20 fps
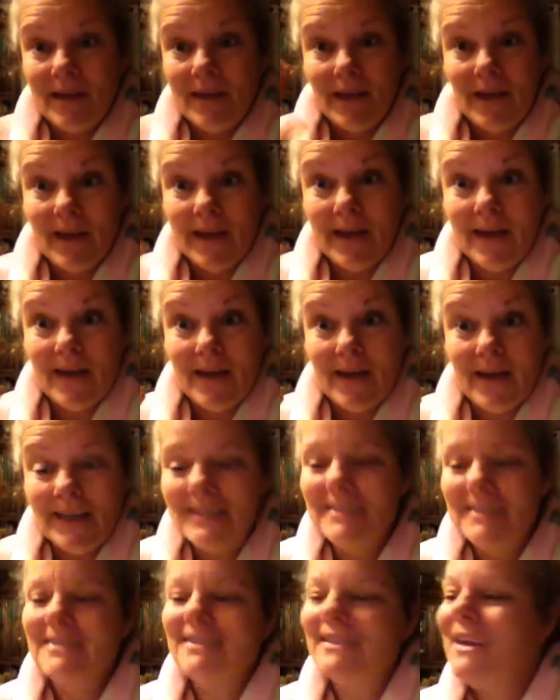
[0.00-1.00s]
Hi
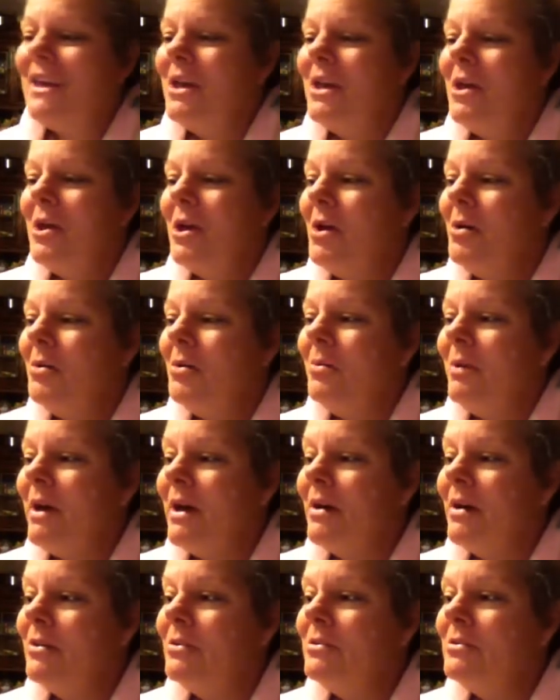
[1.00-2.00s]
guys.
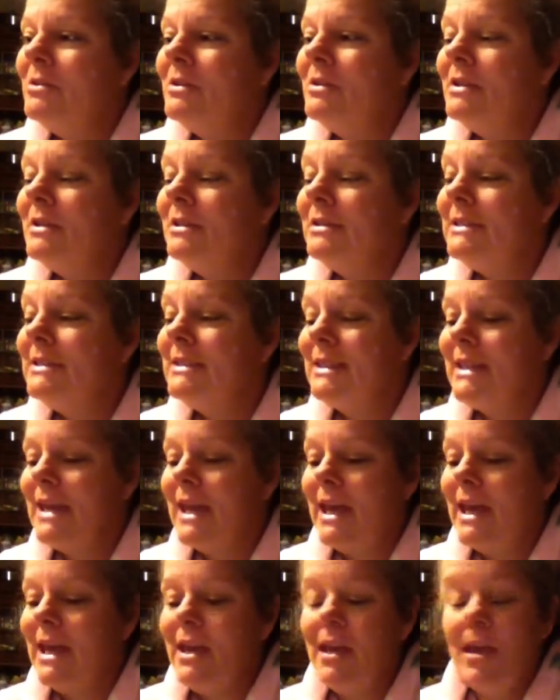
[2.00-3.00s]
Well,
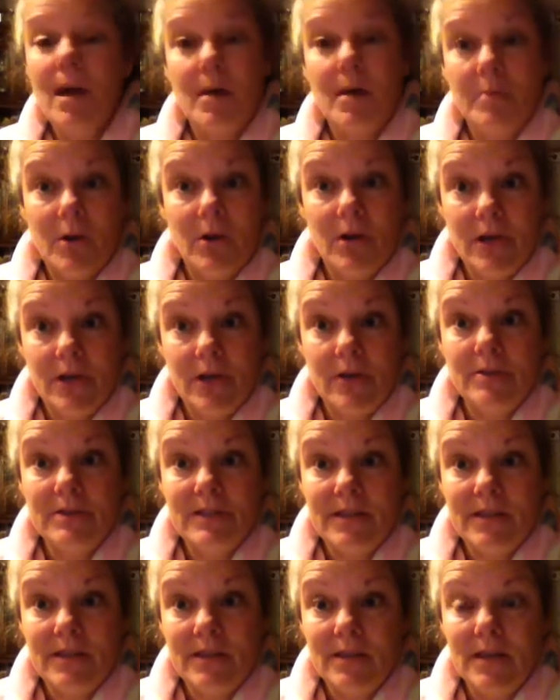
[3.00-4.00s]
today I brought Hunter
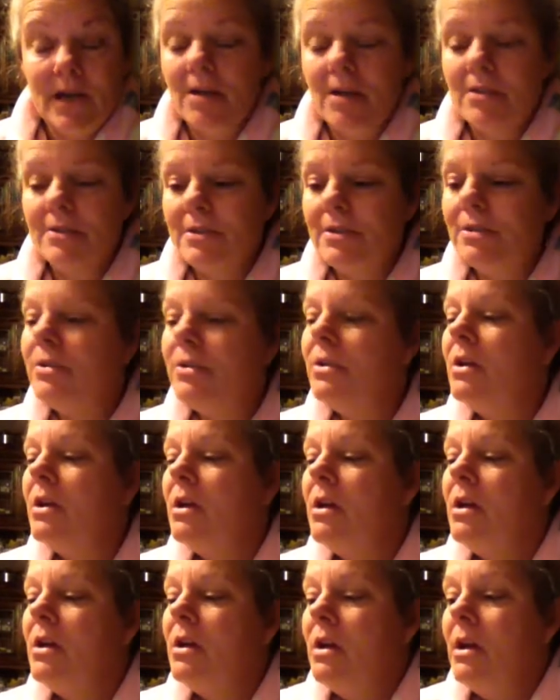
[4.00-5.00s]
to the doctor
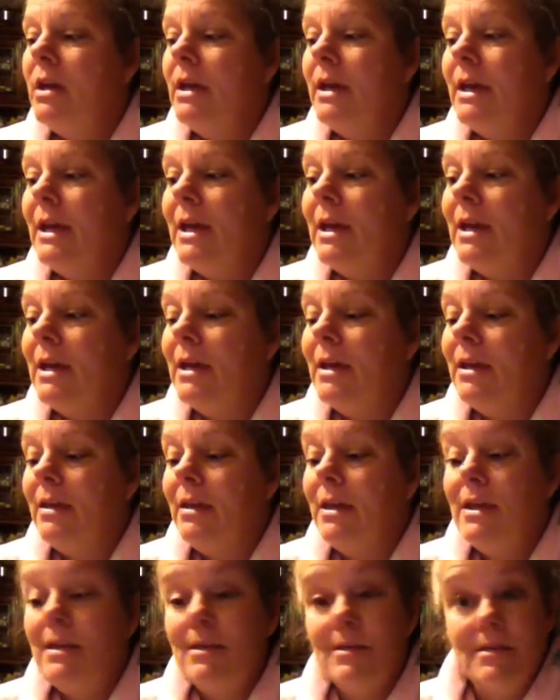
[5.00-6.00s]

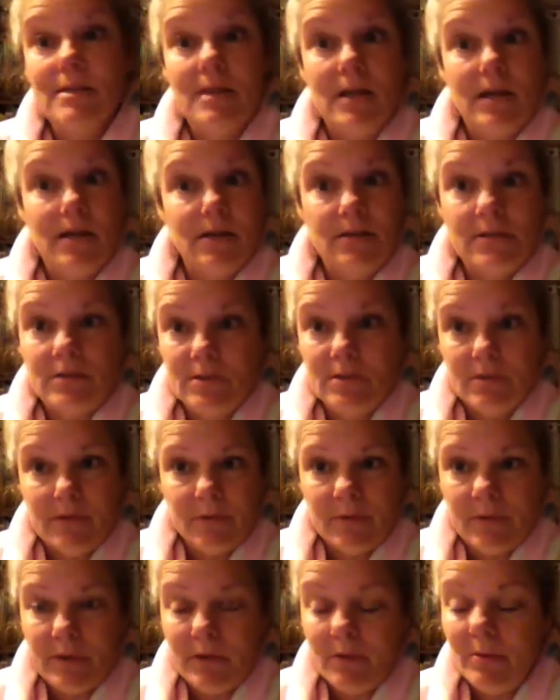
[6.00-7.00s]
and he's not doing
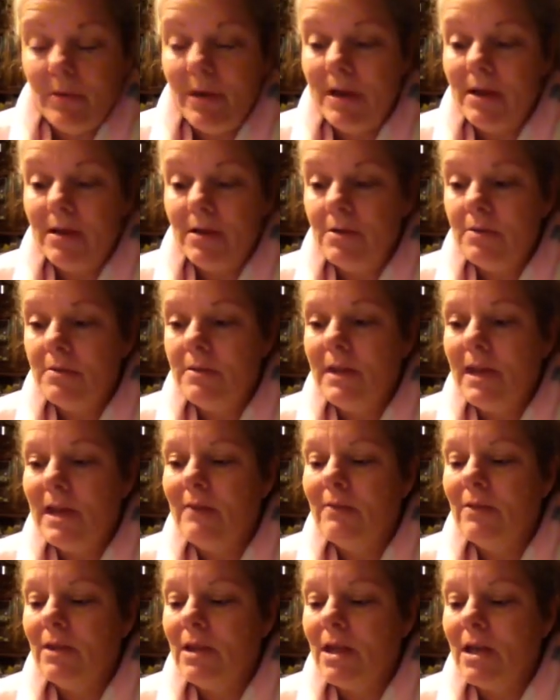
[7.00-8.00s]
real well. They
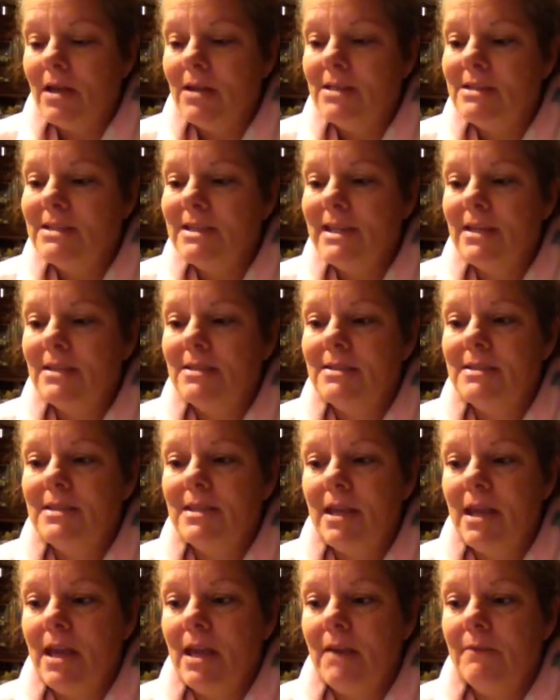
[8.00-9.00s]
have a lot of tests
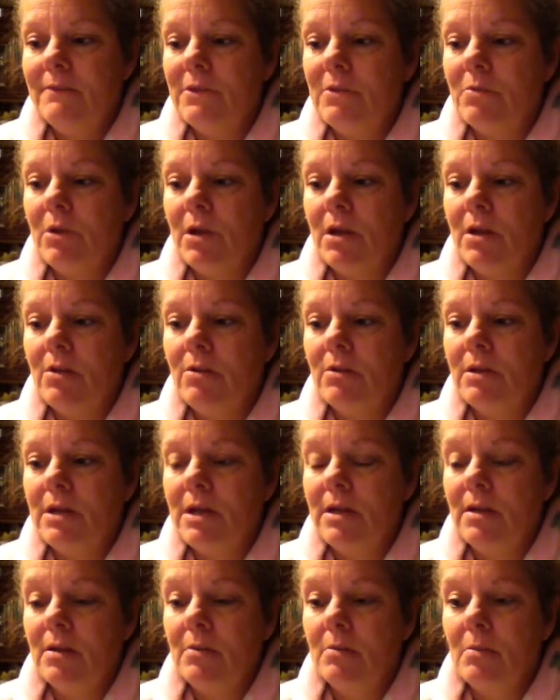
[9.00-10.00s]
they have to run on
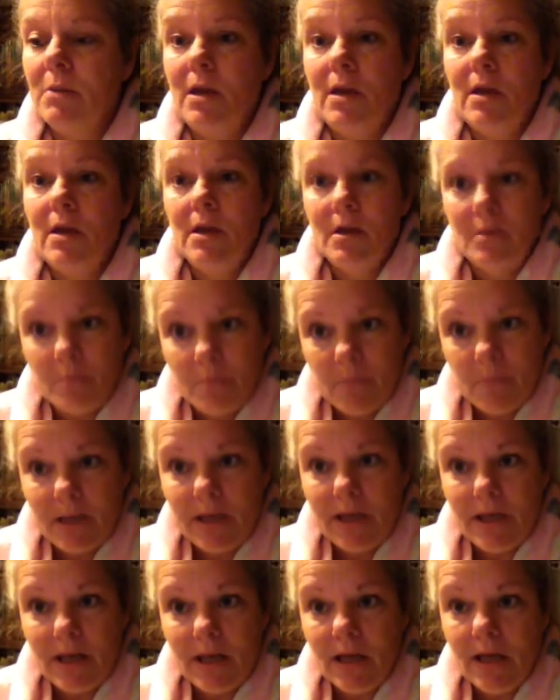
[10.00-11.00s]
him
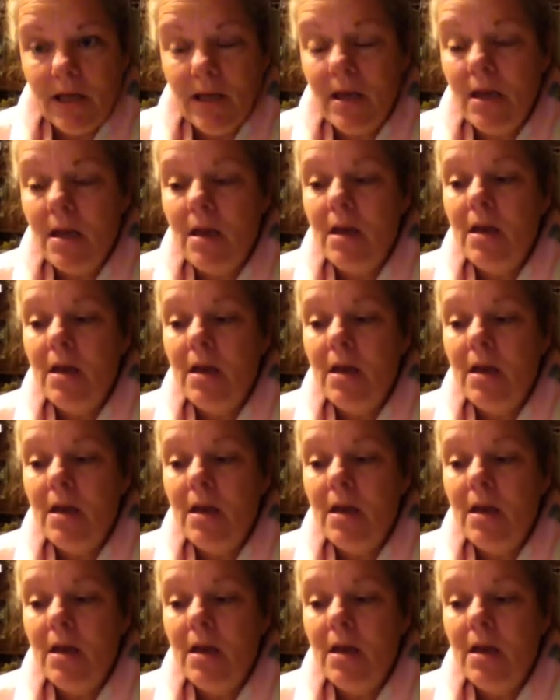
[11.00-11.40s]
Monday,